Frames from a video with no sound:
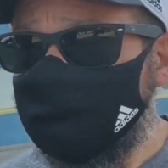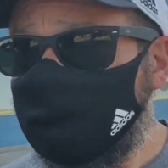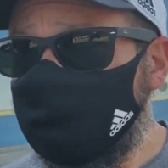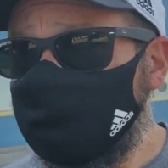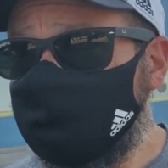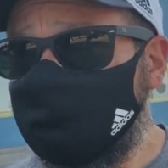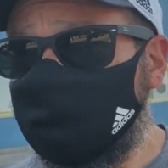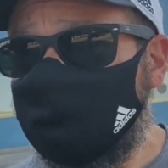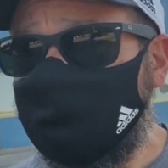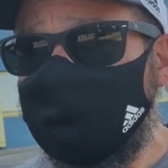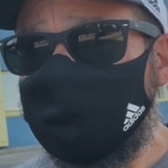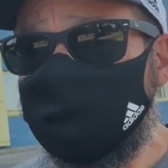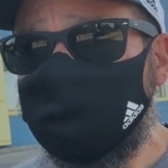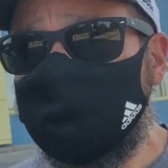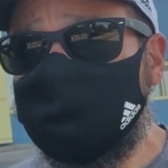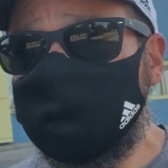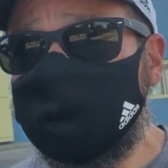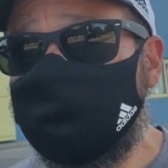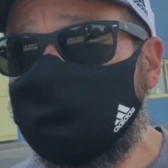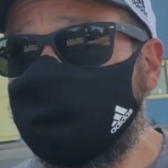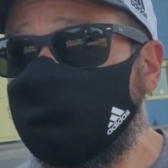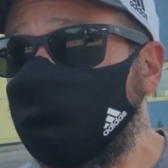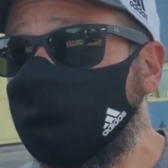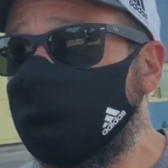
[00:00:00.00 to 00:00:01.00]
busy, man. Busy.
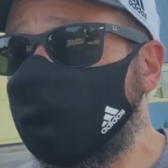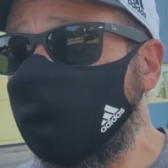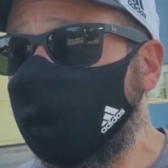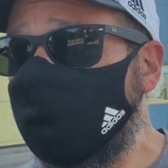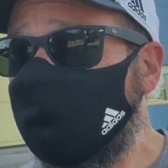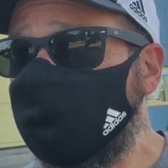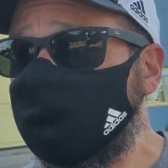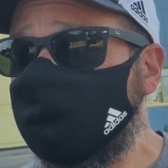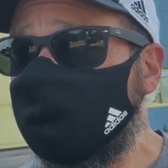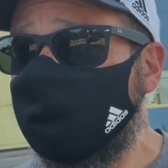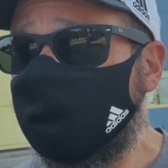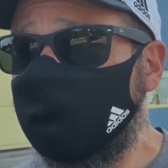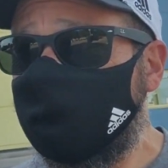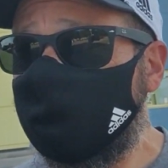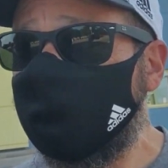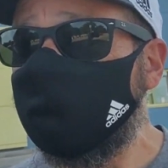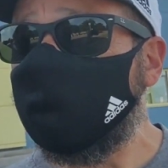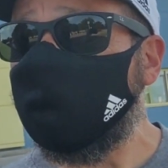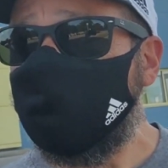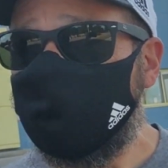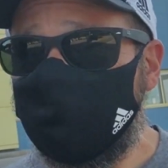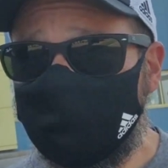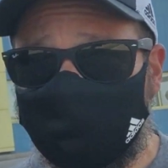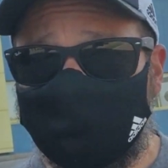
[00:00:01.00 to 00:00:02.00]
It's been crazy.
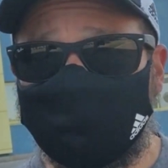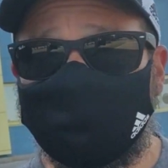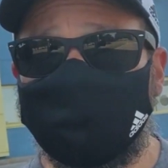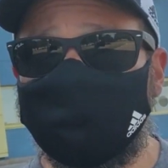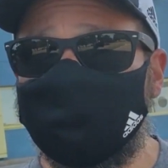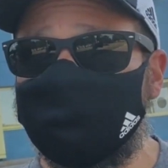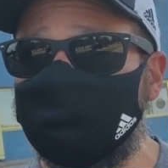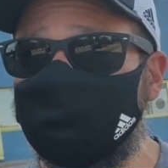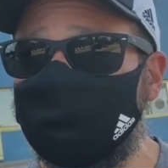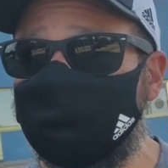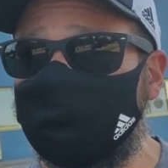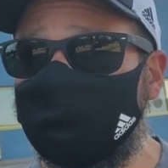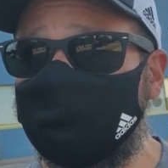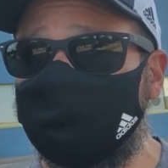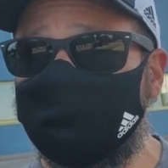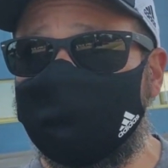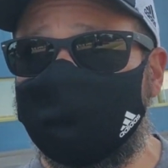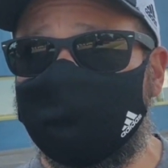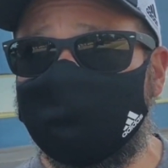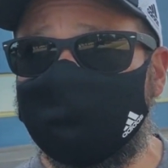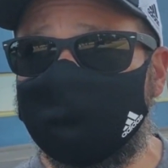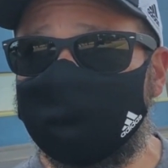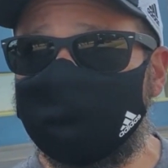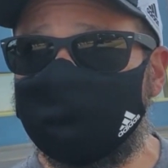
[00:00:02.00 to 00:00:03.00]
It's been nuts, eh?
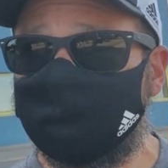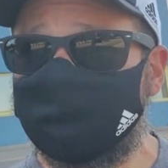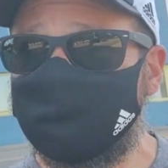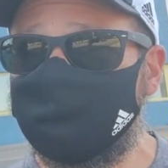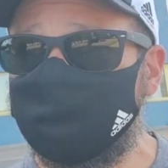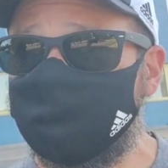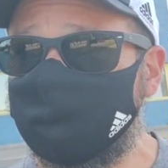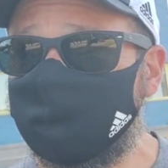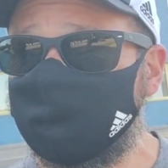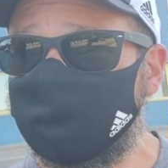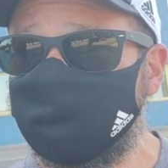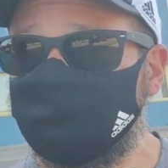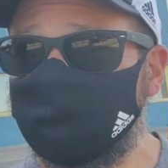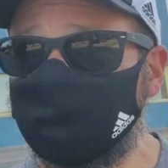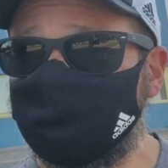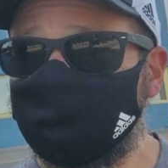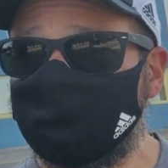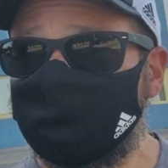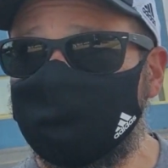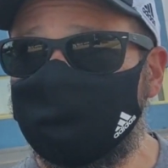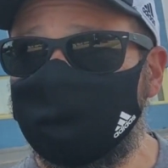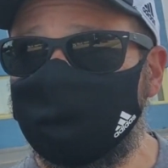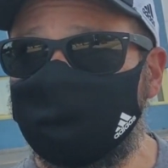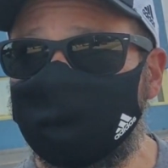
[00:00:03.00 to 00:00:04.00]
Yeah, yeah. All of us locked in
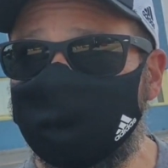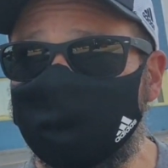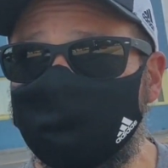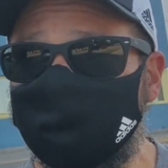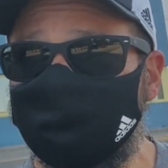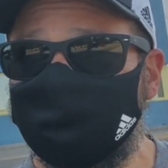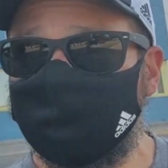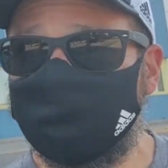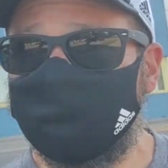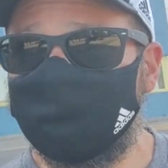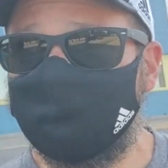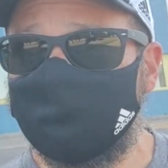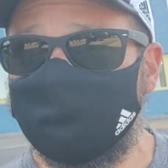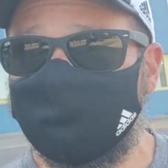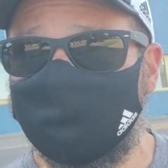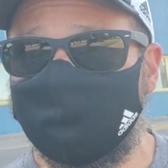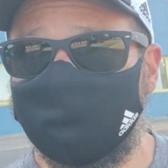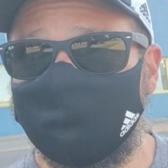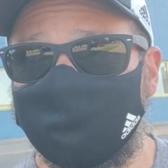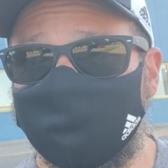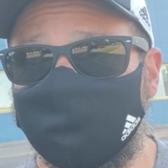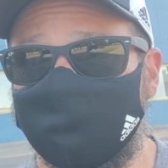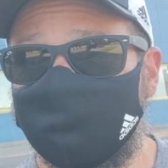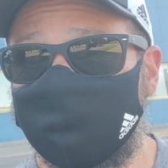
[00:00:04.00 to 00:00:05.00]
our in our homes, can't
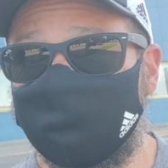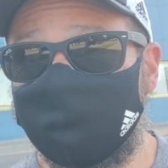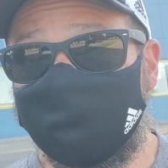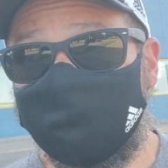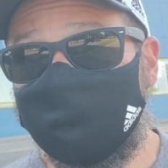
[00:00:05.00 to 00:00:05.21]
get out. It's